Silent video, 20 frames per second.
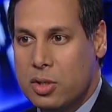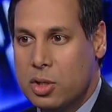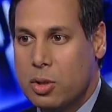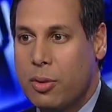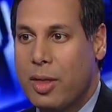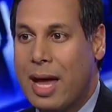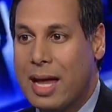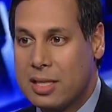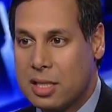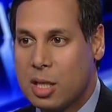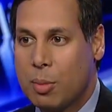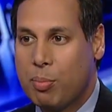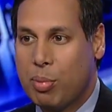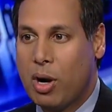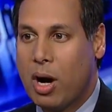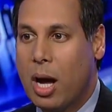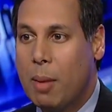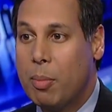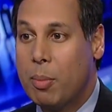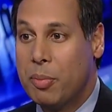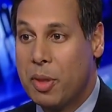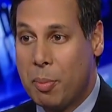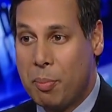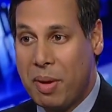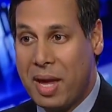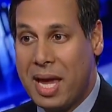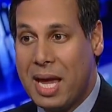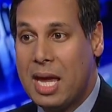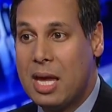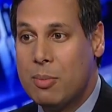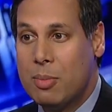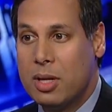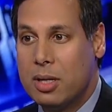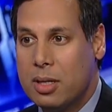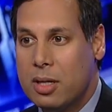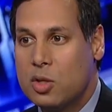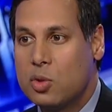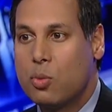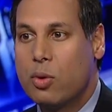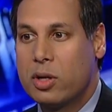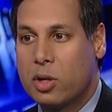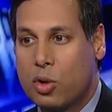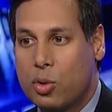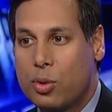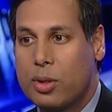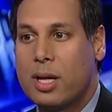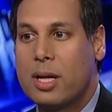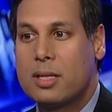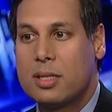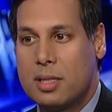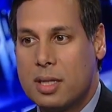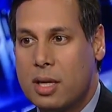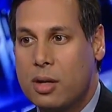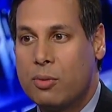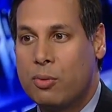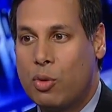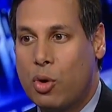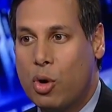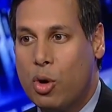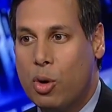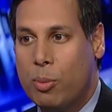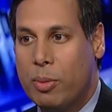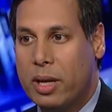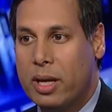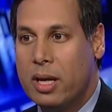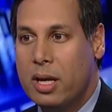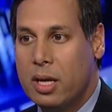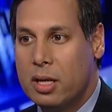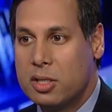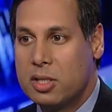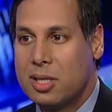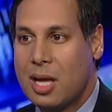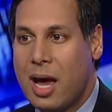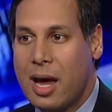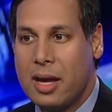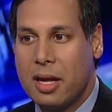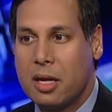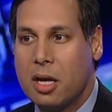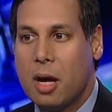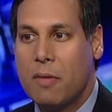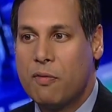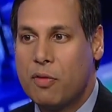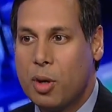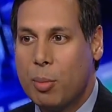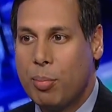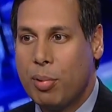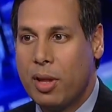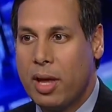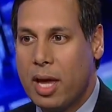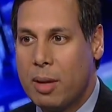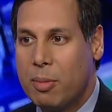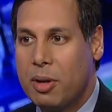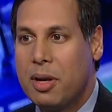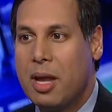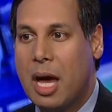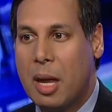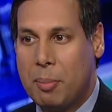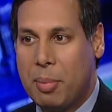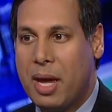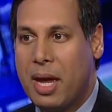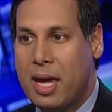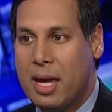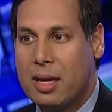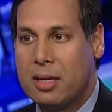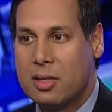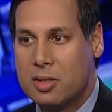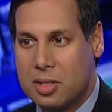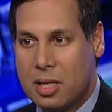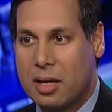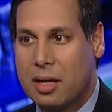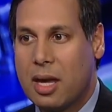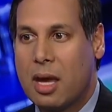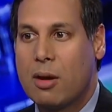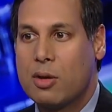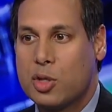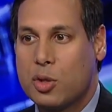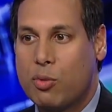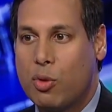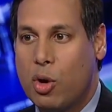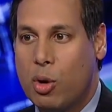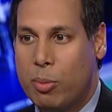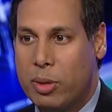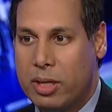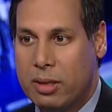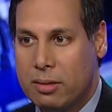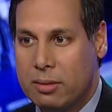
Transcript: So that's the problem. The payment is what creates the enrollment. Signing up for a plan but not paying does not count as enrollment.